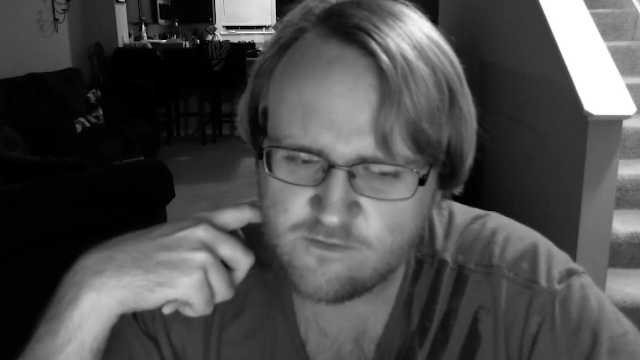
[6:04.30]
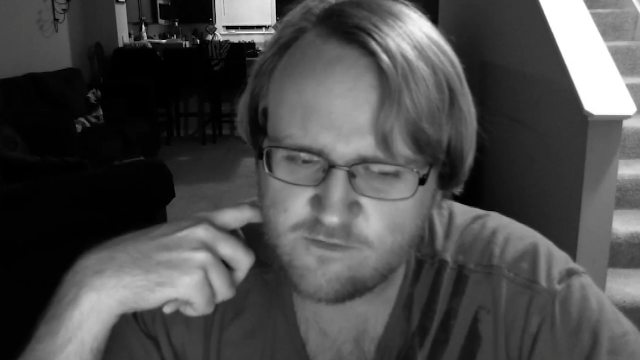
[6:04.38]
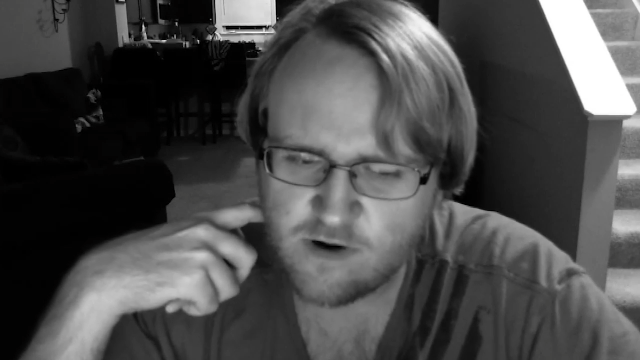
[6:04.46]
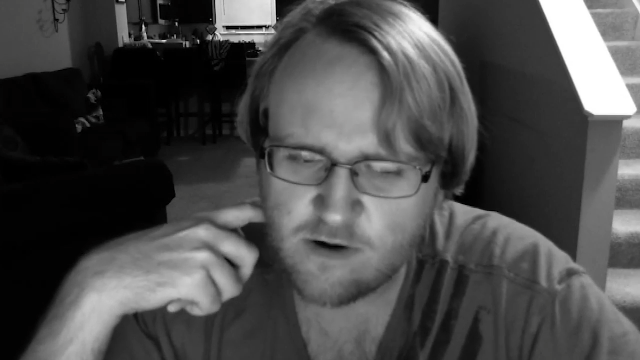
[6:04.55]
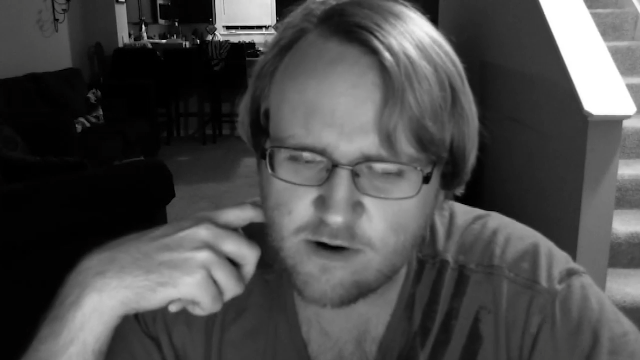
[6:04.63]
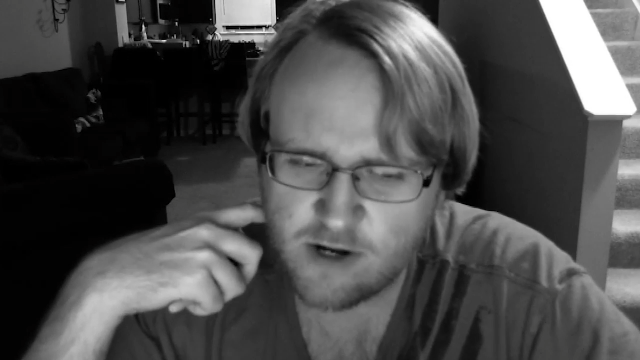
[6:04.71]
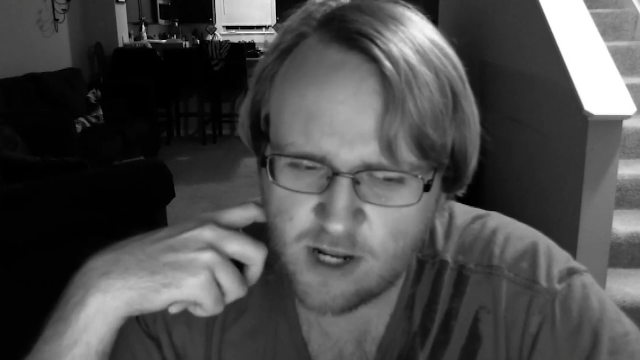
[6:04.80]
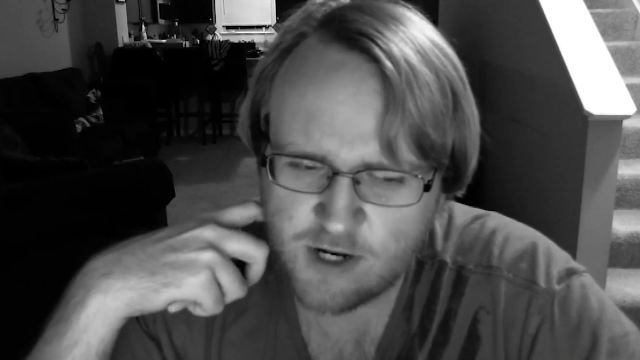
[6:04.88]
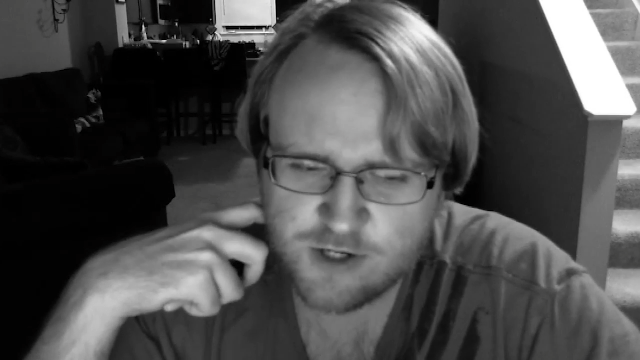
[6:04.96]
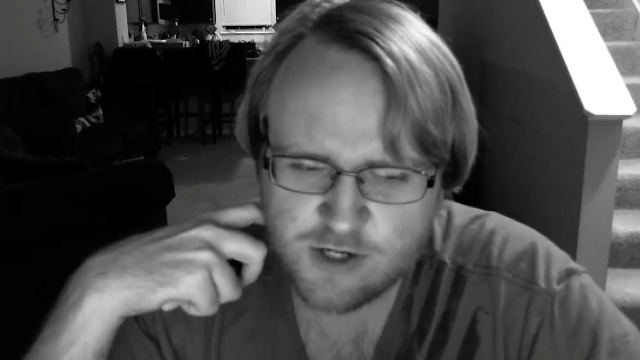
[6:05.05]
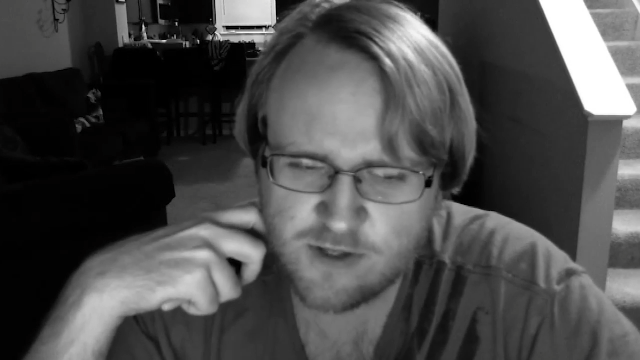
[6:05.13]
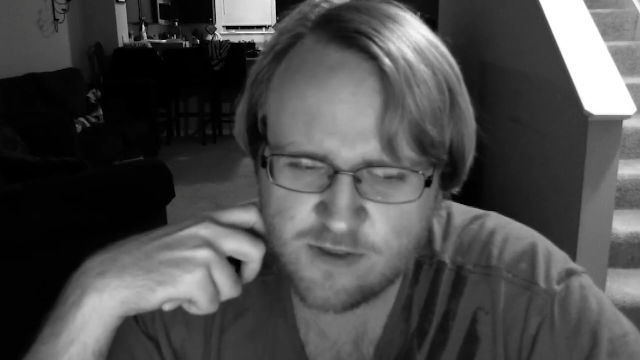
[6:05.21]

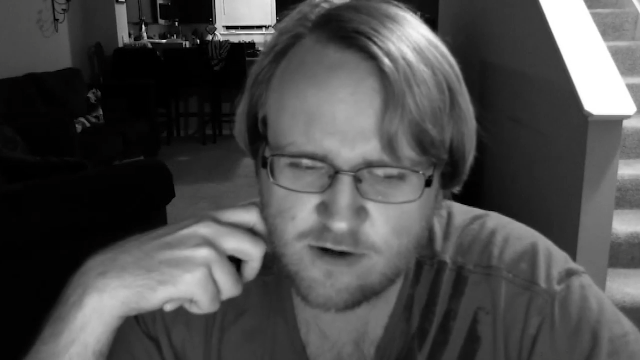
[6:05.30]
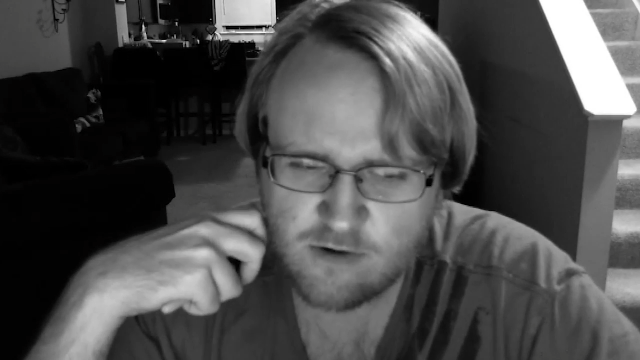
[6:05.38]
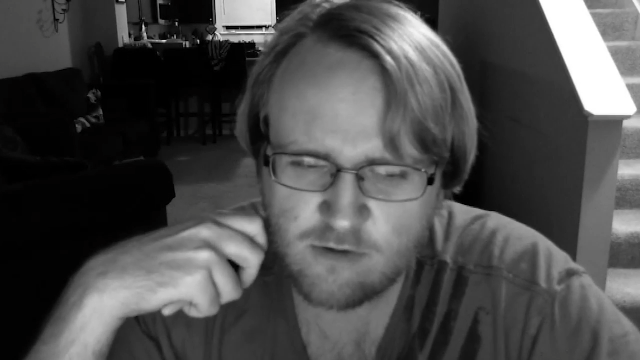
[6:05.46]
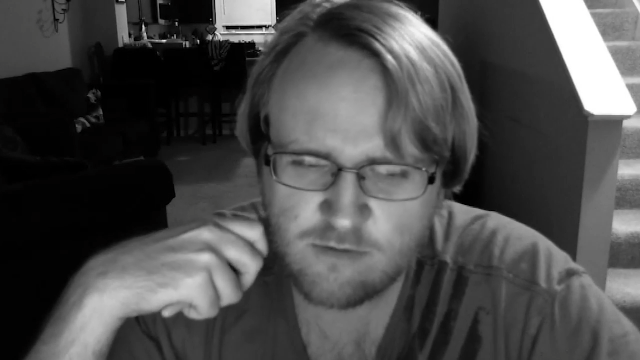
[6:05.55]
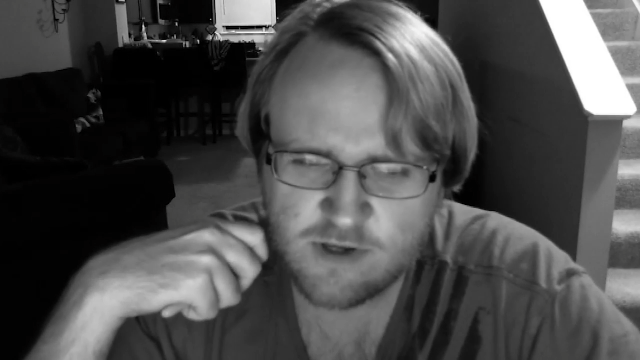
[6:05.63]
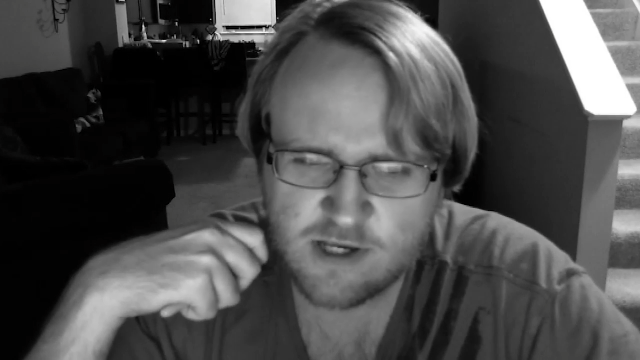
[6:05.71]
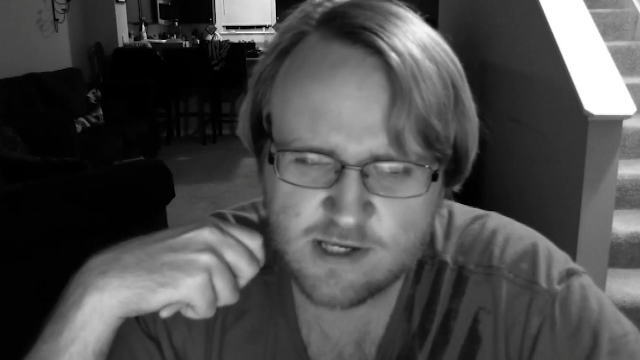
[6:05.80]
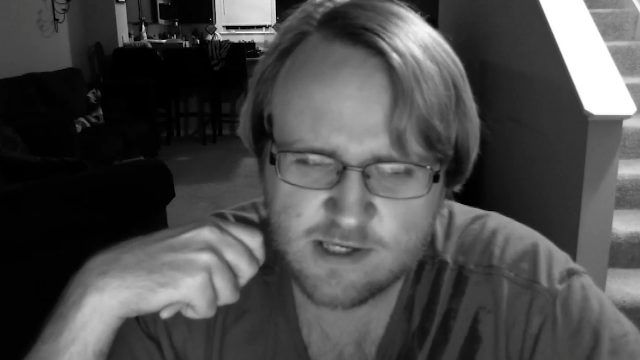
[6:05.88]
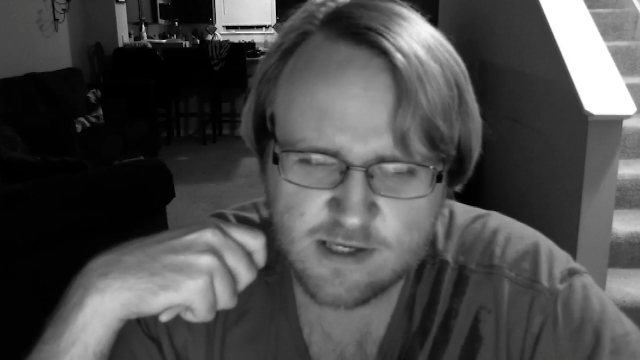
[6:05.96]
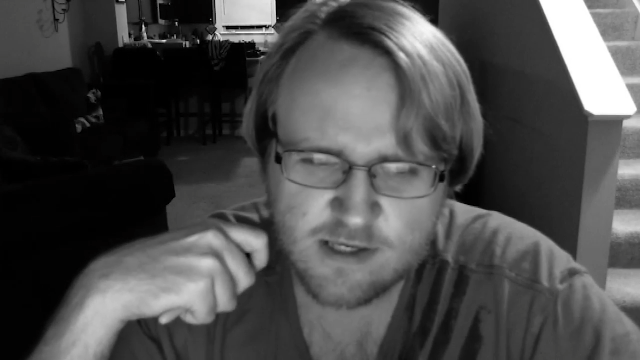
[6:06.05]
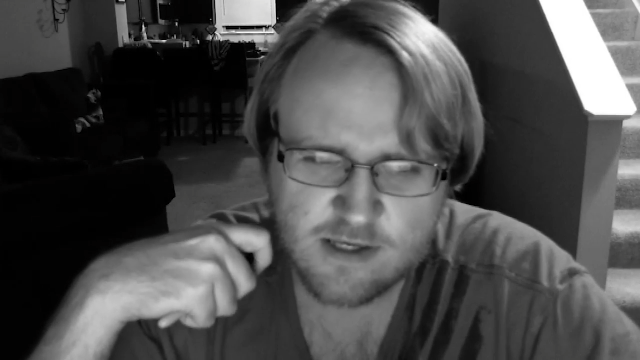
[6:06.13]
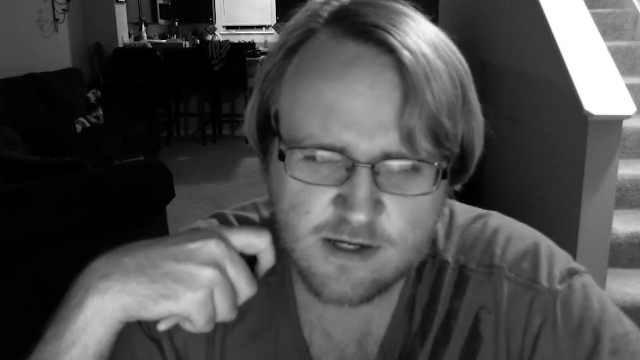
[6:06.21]
variation that only
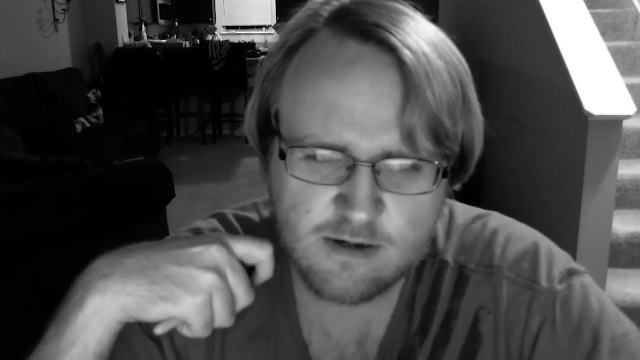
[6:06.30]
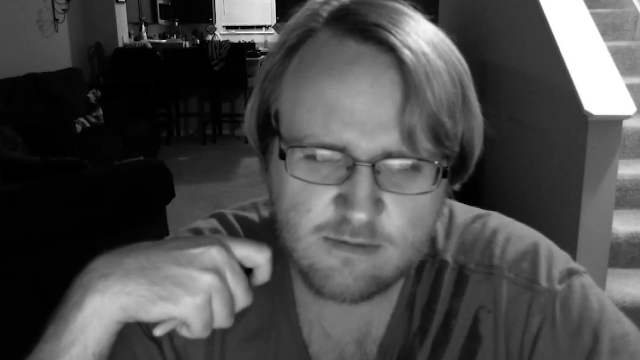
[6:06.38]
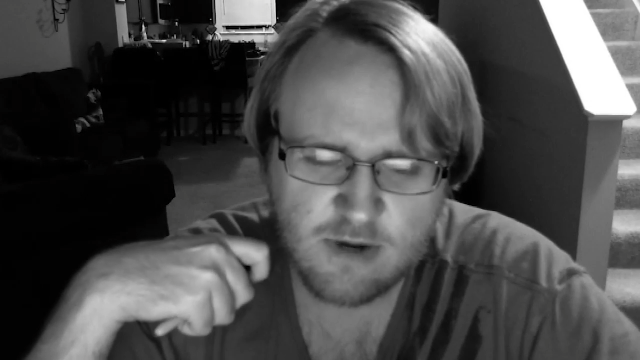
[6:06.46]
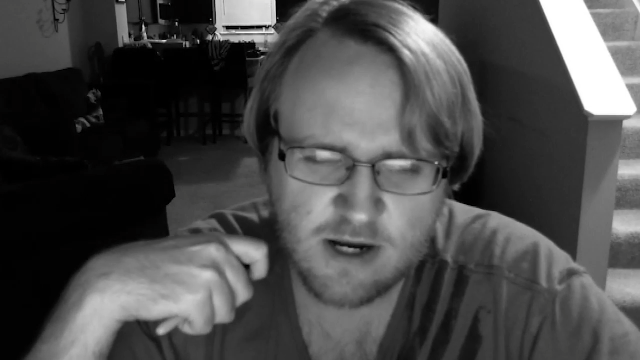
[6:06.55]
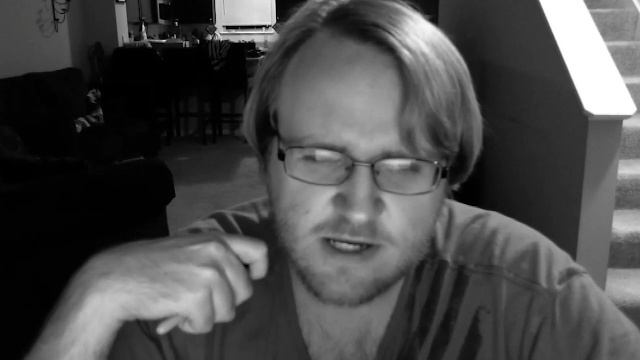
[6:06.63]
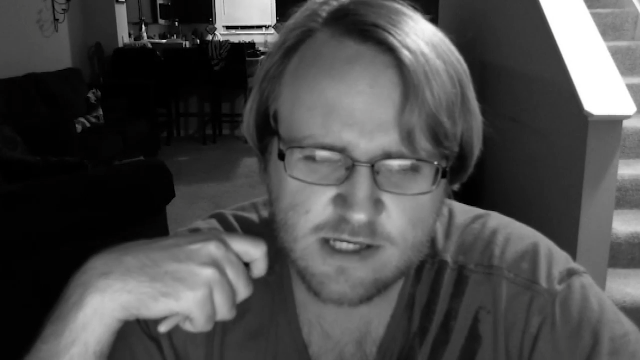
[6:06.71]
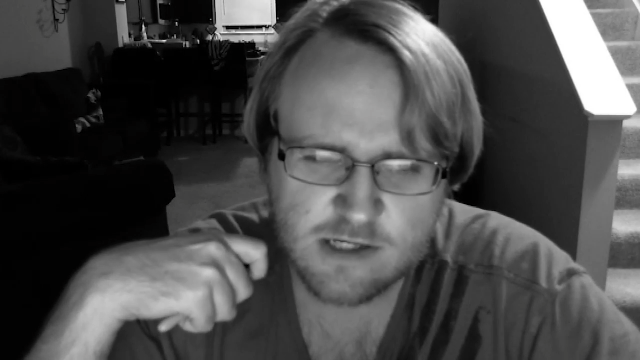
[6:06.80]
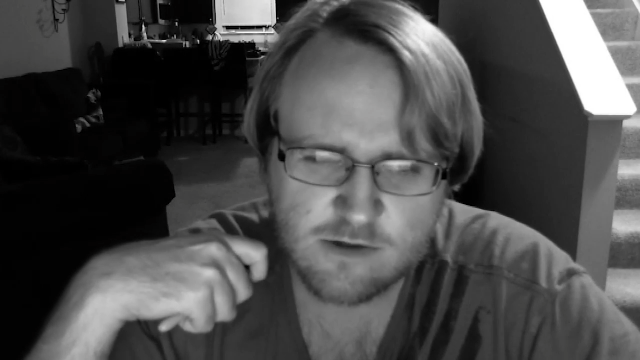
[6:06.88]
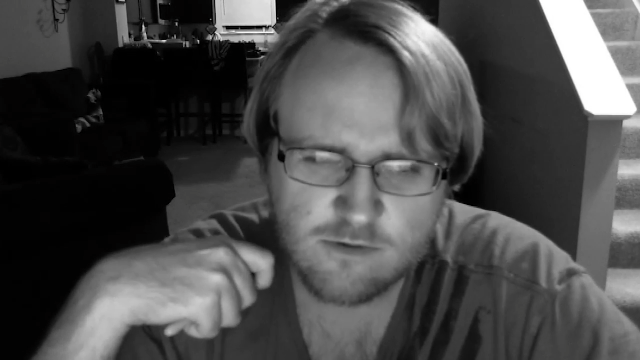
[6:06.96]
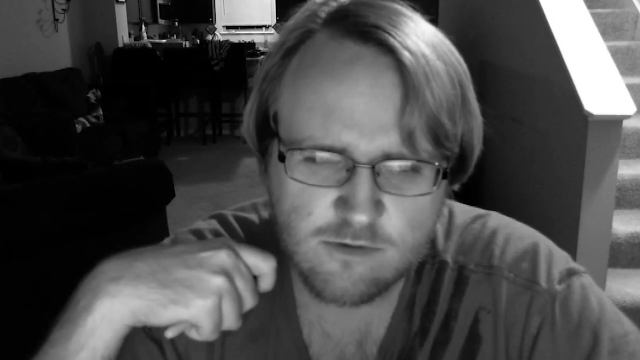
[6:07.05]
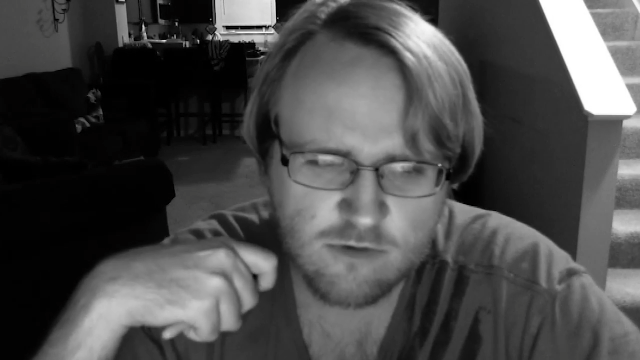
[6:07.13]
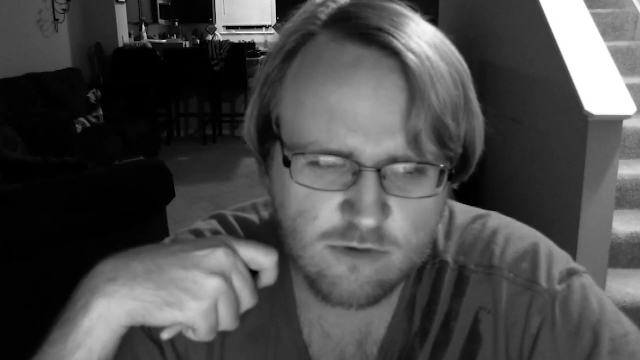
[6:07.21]
existed in my
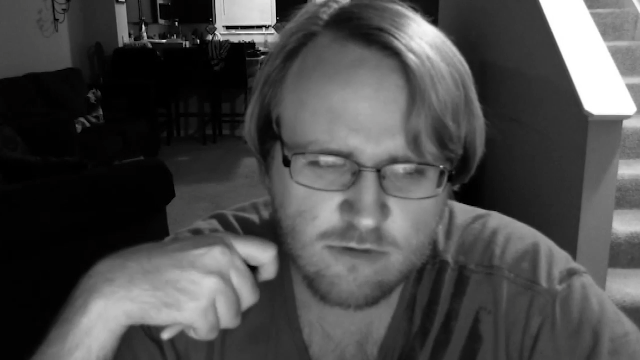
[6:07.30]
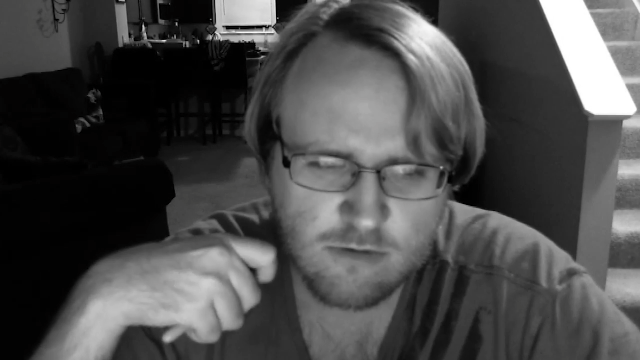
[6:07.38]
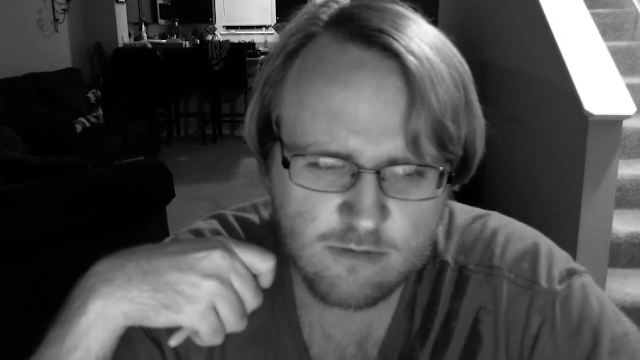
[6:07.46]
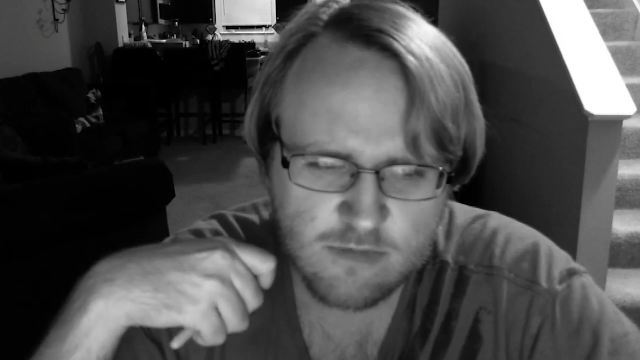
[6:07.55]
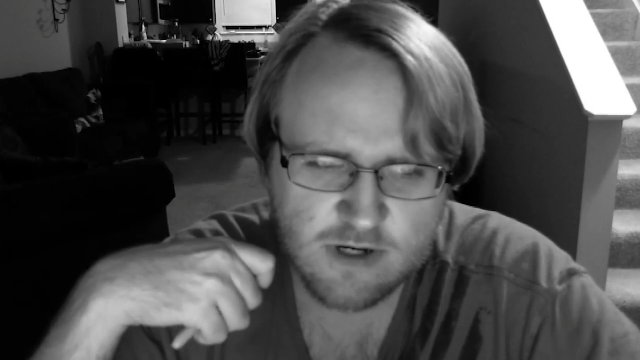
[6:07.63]
school,